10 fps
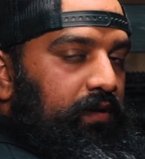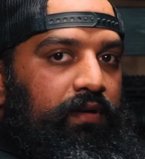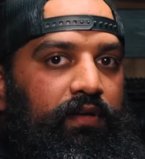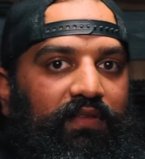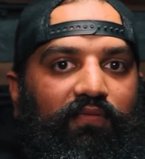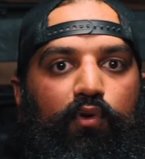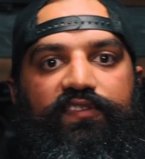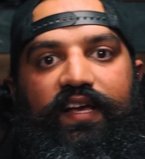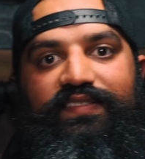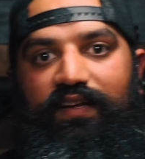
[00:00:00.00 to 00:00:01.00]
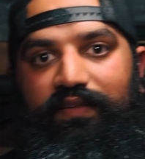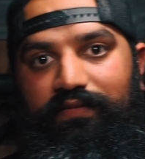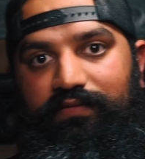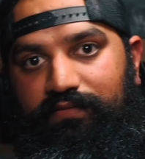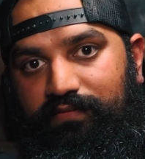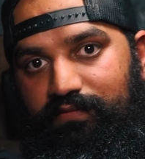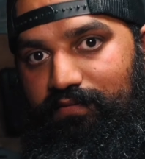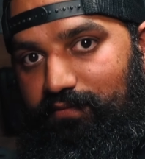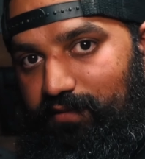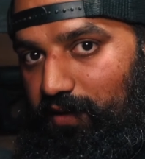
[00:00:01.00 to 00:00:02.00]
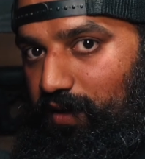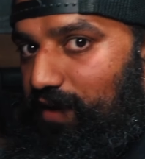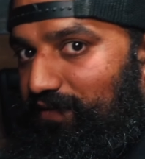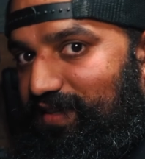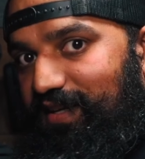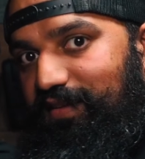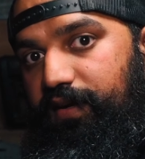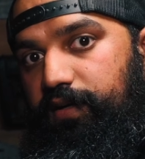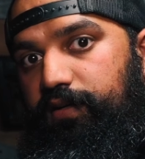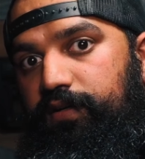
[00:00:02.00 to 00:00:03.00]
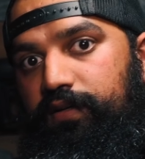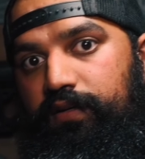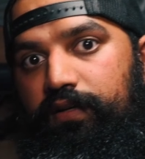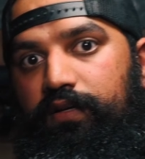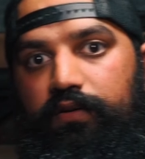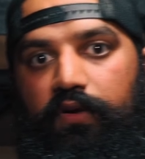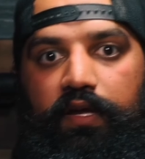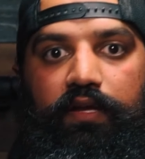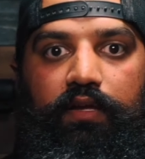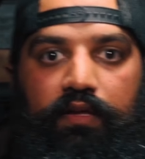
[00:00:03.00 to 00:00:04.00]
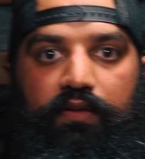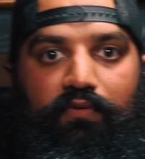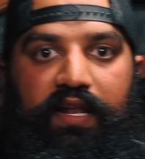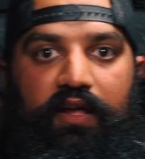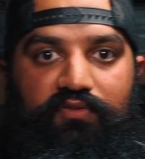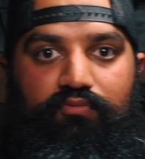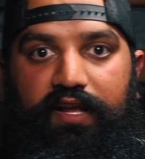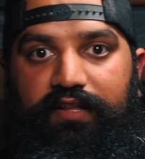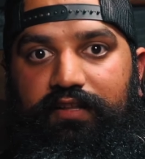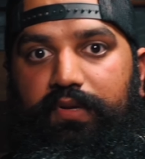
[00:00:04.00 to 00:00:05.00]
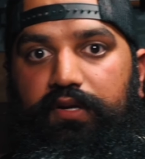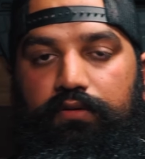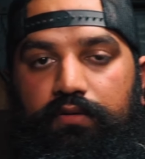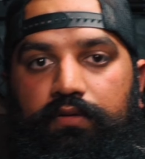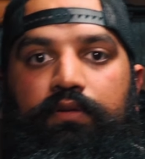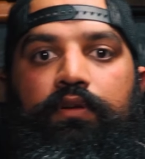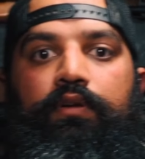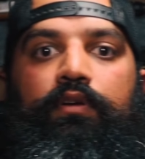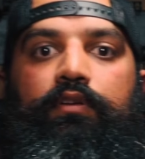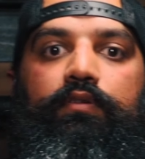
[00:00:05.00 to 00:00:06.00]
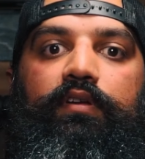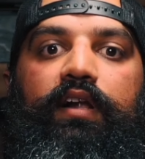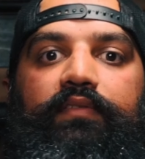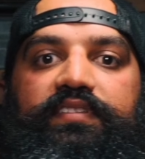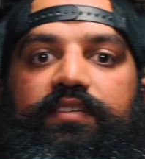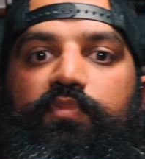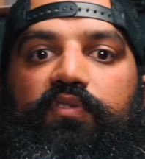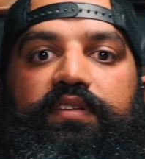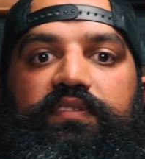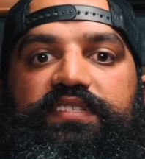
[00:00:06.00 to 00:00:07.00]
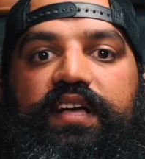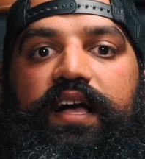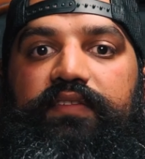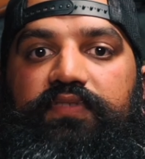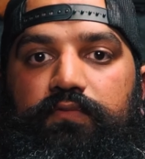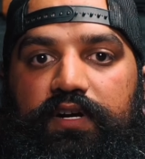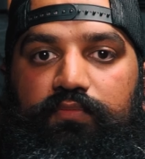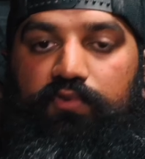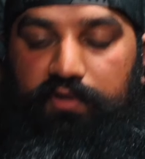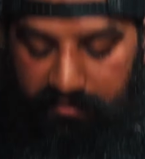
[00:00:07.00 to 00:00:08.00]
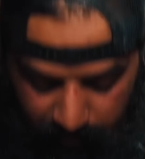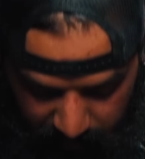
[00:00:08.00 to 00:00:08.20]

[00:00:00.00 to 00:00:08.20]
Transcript: It's a full size gun that you can't even see in there, right? Right now it's right in the middle. You could obviously move it to the side if you want more. Some